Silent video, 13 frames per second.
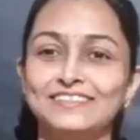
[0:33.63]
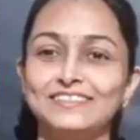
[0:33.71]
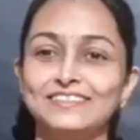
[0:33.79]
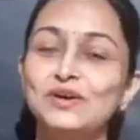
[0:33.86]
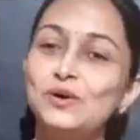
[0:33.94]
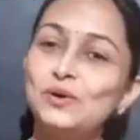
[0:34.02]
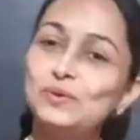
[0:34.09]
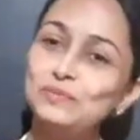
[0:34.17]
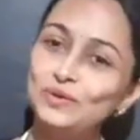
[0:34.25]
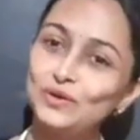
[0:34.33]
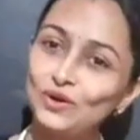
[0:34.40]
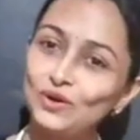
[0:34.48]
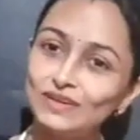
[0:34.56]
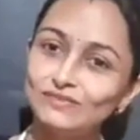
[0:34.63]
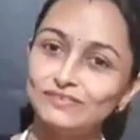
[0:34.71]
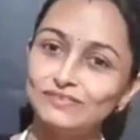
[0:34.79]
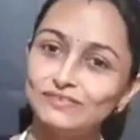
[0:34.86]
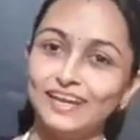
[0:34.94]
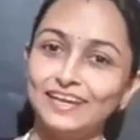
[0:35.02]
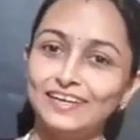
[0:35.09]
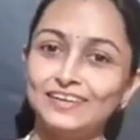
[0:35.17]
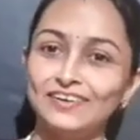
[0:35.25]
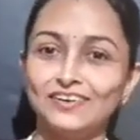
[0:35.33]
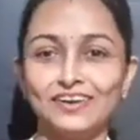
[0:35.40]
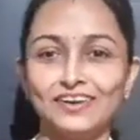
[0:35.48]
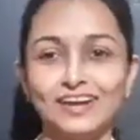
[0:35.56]
Hope you all are fine,
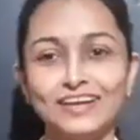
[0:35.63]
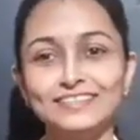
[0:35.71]
right?